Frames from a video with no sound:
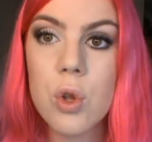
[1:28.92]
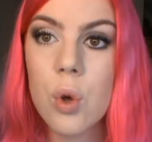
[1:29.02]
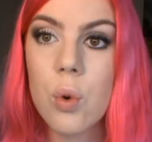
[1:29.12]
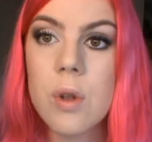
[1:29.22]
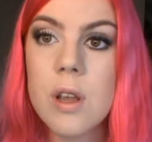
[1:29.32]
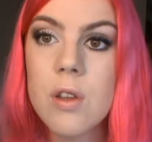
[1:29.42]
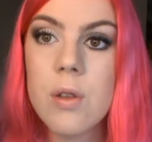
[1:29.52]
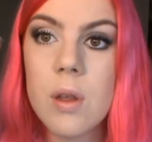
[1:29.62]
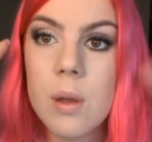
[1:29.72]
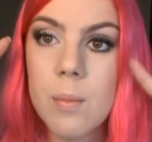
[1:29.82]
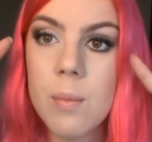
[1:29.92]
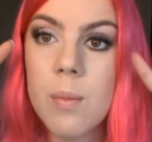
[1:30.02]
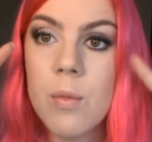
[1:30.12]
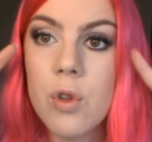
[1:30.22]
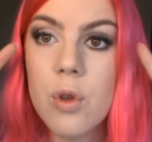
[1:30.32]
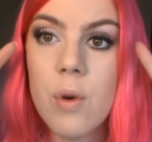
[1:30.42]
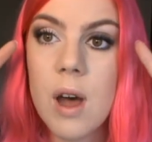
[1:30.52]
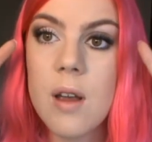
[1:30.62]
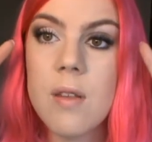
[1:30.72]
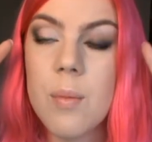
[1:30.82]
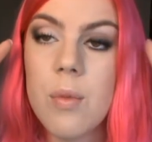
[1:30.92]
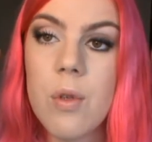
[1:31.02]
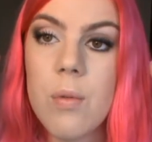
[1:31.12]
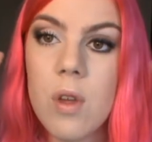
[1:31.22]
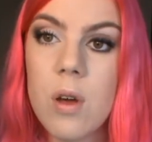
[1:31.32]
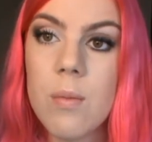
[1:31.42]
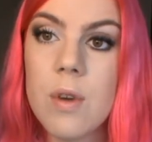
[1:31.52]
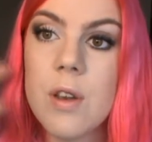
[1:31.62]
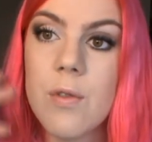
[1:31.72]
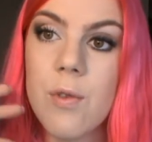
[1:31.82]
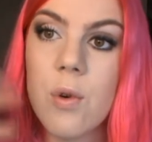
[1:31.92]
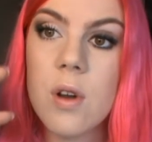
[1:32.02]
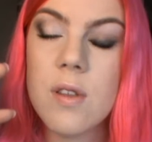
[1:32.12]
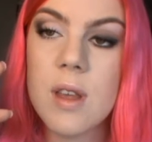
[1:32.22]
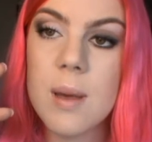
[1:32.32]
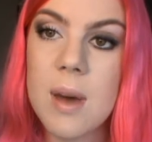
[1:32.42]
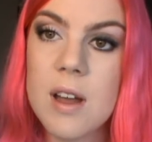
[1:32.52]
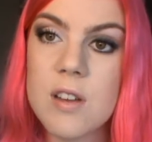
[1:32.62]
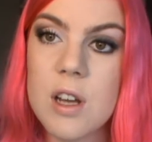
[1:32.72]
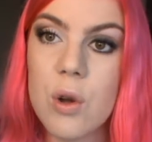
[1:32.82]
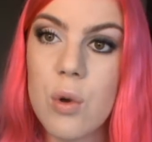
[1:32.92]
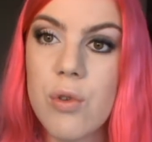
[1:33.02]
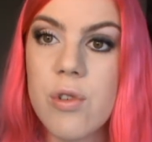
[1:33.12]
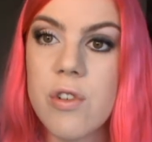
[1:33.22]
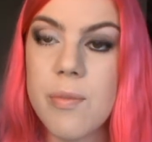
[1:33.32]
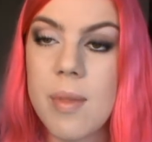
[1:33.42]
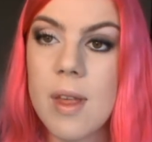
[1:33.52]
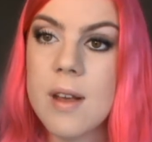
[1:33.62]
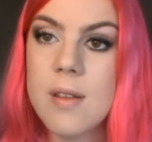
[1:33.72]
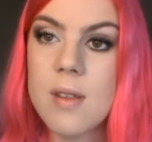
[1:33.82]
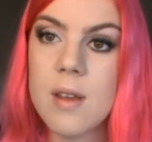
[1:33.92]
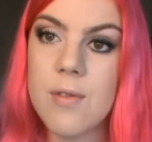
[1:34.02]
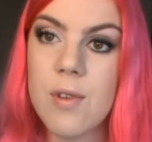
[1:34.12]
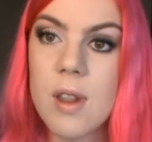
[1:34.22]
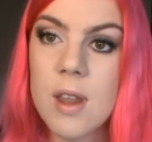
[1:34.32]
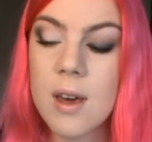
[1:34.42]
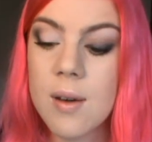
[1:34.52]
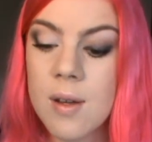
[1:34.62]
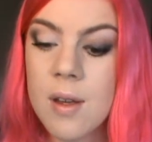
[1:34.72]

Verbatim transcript: So these two eyes are both done with the four same eyeshadows, just placed differently.